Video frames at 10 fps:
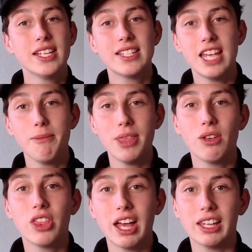Same
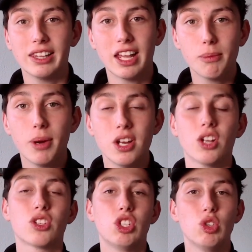thing with that like
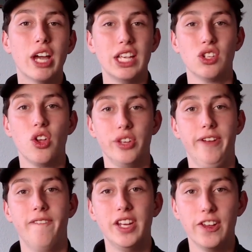button. I'll see you guys all
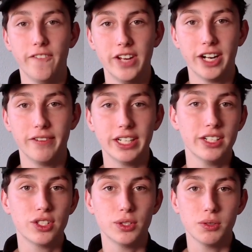in a video very,
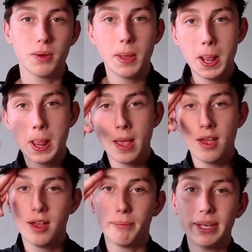very soon.
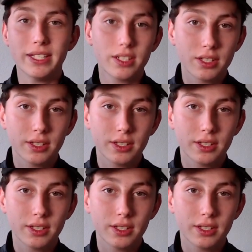Peace.